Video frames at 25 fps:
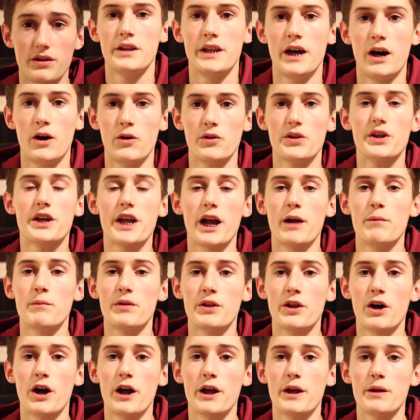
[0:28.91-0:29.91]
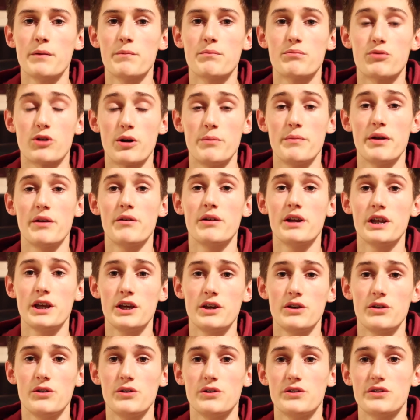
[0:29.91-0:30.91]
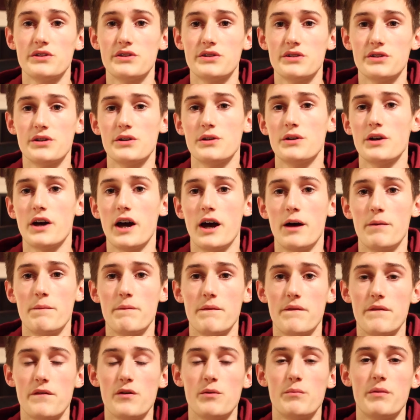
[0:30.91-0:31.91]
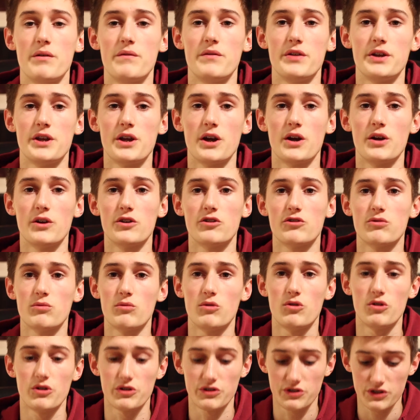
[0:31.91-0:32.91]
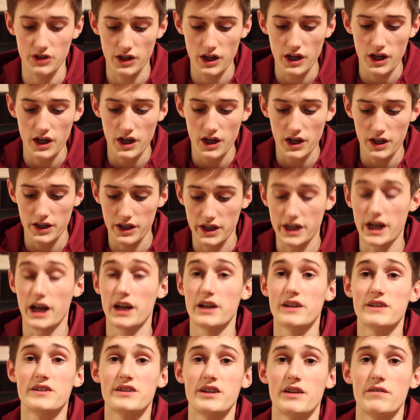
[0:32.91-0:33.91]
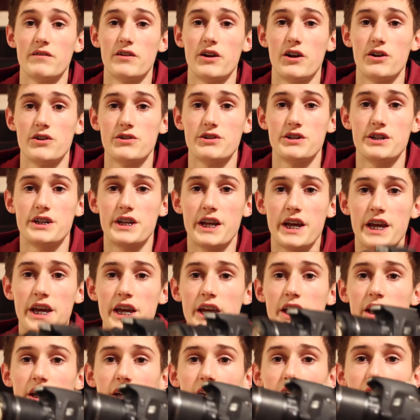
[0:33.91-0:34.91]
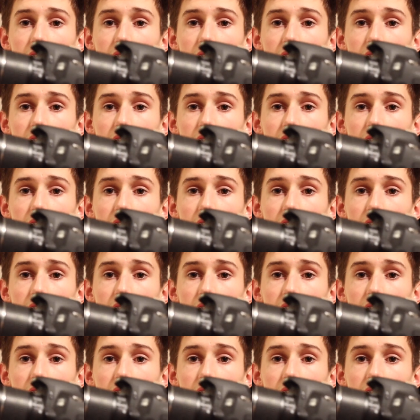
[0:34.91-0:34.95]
Now the camera that I primarily used to film my videos was the Canon 700D.